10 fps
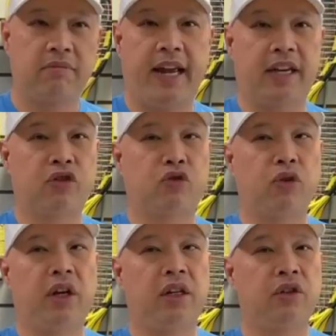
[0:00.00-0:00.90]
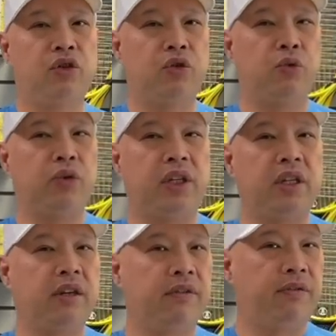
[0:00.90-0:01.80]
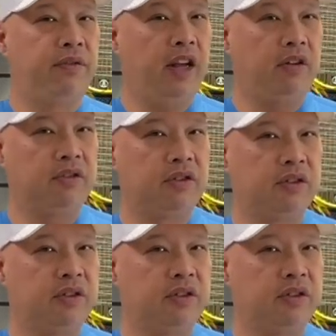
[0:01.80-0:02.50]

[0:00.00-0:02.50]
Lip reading: Extra duty felt.